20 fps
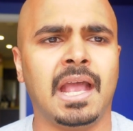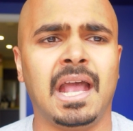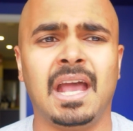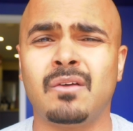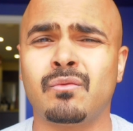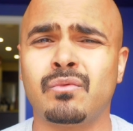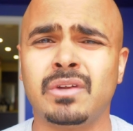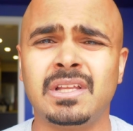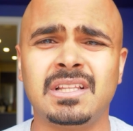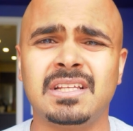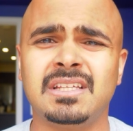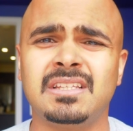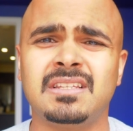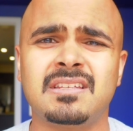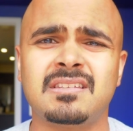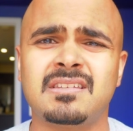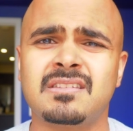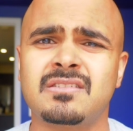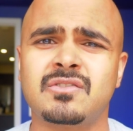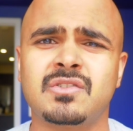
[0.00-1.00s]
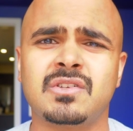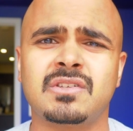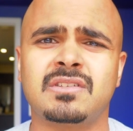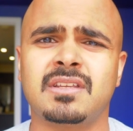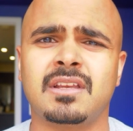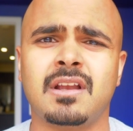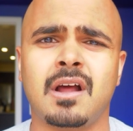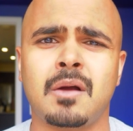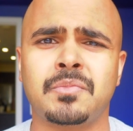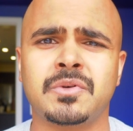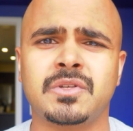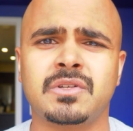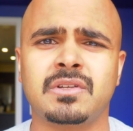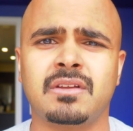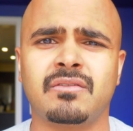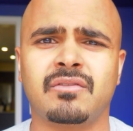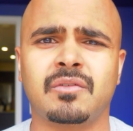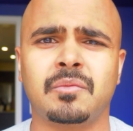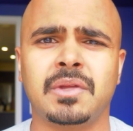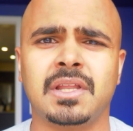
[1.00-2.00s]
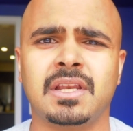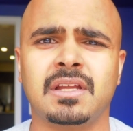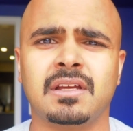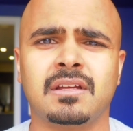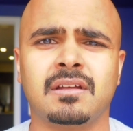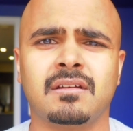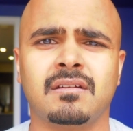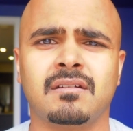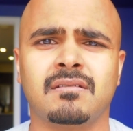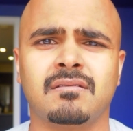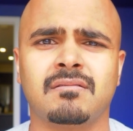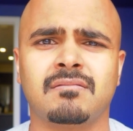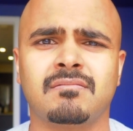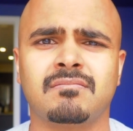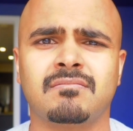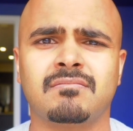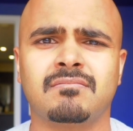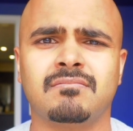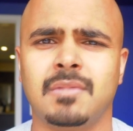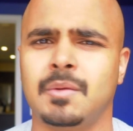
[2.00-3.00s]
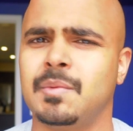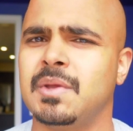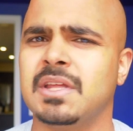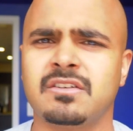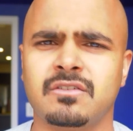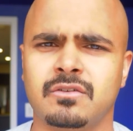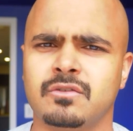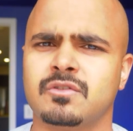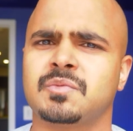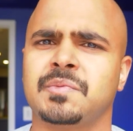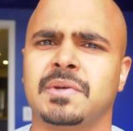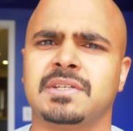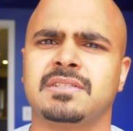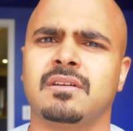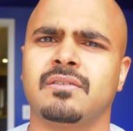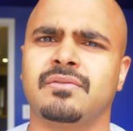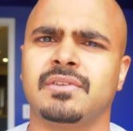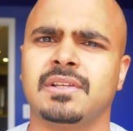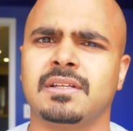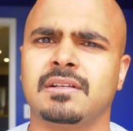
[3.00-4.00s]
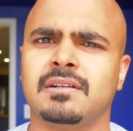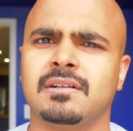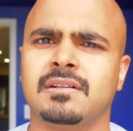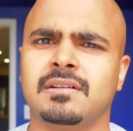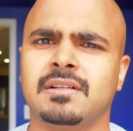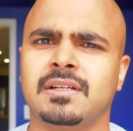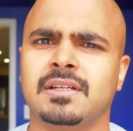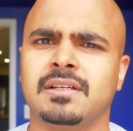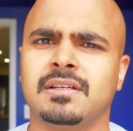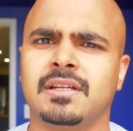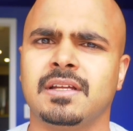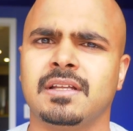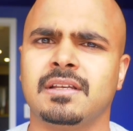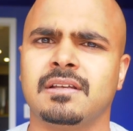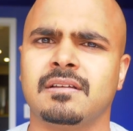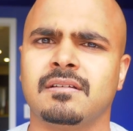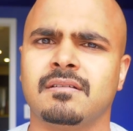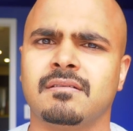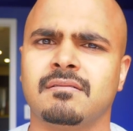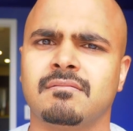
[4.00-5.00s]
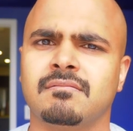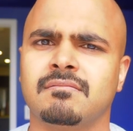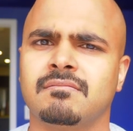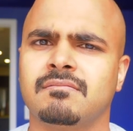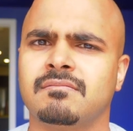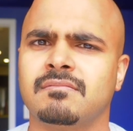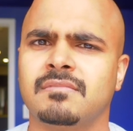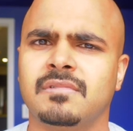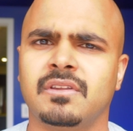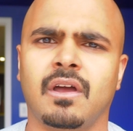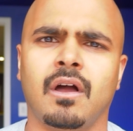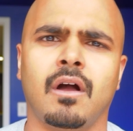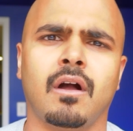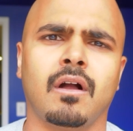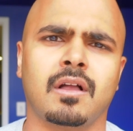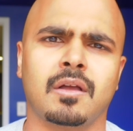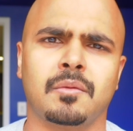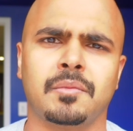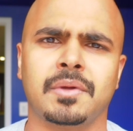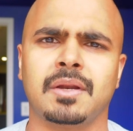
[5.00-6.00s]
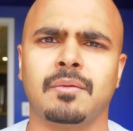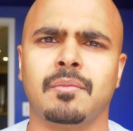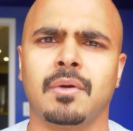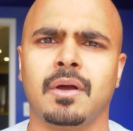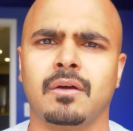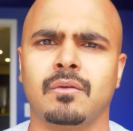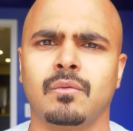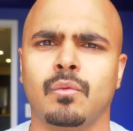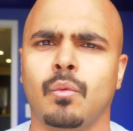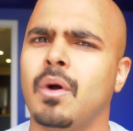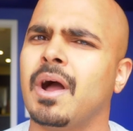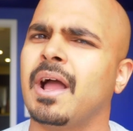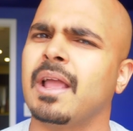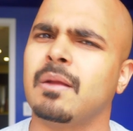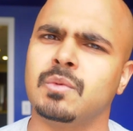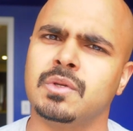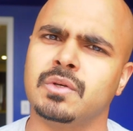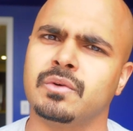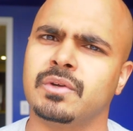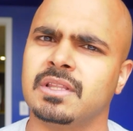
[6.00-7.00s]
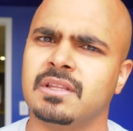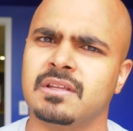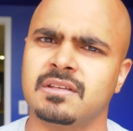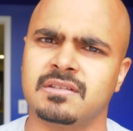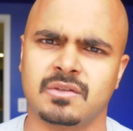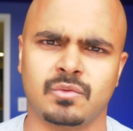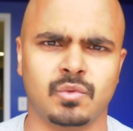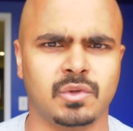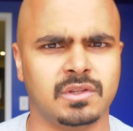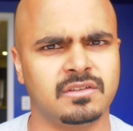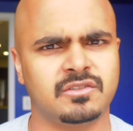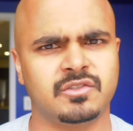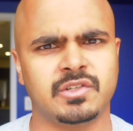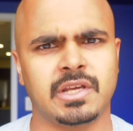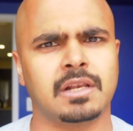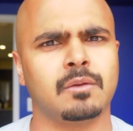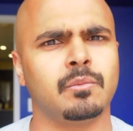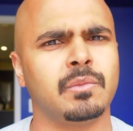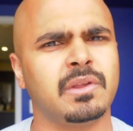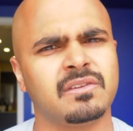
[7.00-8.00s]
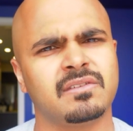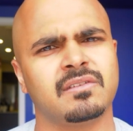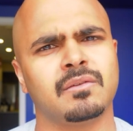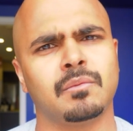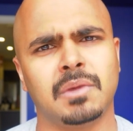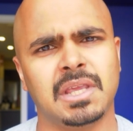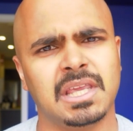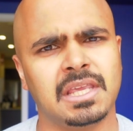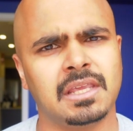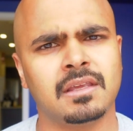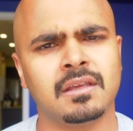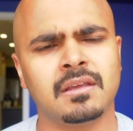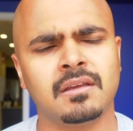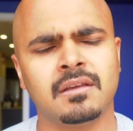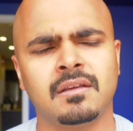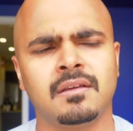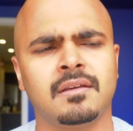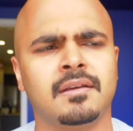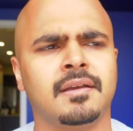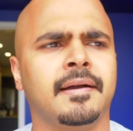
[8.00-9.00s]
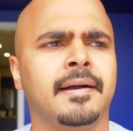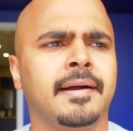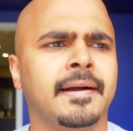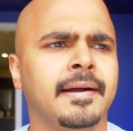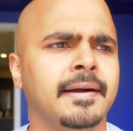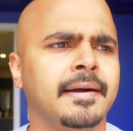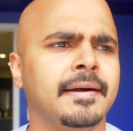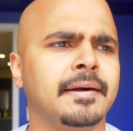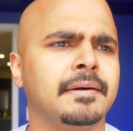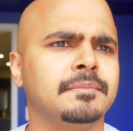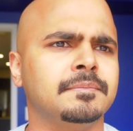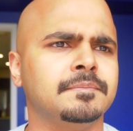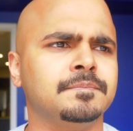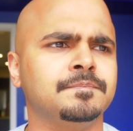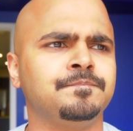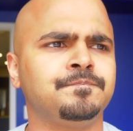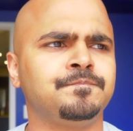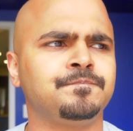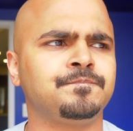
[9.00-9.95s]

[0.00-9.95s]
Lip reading: and really, this is just an opportunity for me to maybe introduce myself a little and talk a bit about why I'm doing this and what this channel means to me. Um,